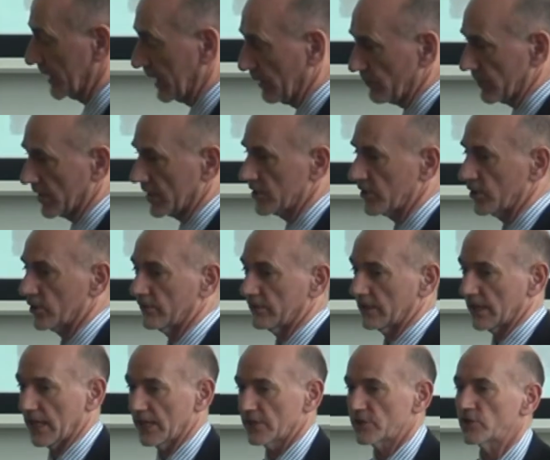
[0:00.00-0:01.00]
team this year.
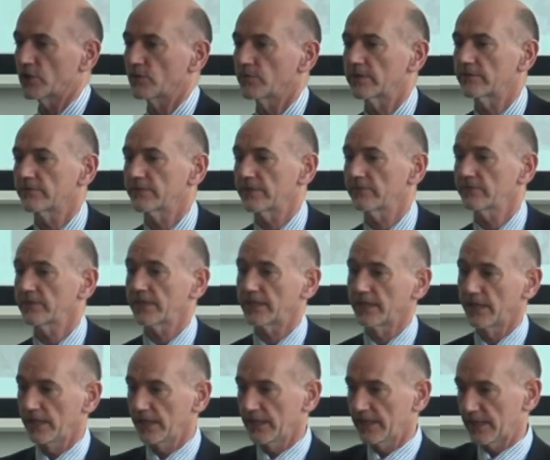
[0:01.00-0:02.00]
Last year we had 15.
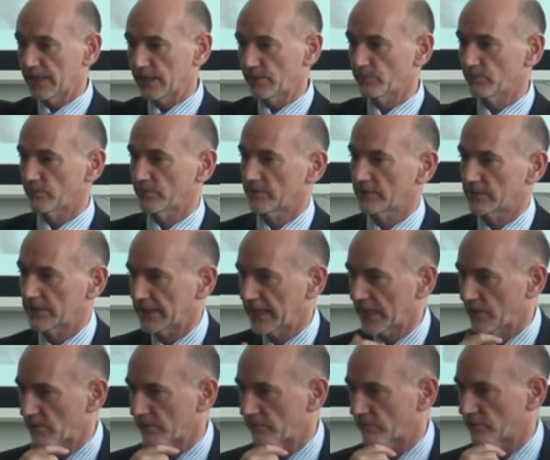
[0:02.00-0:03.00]

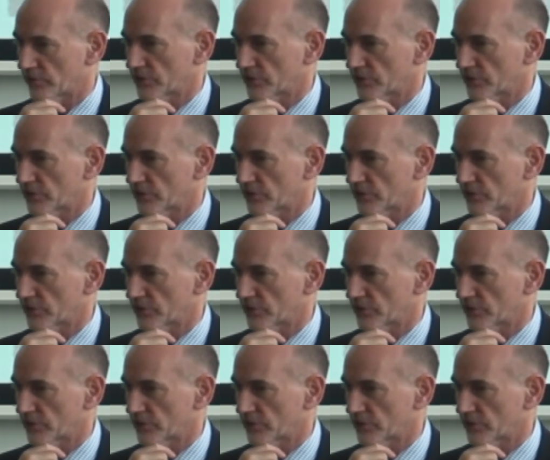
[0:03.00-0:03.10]
Today we've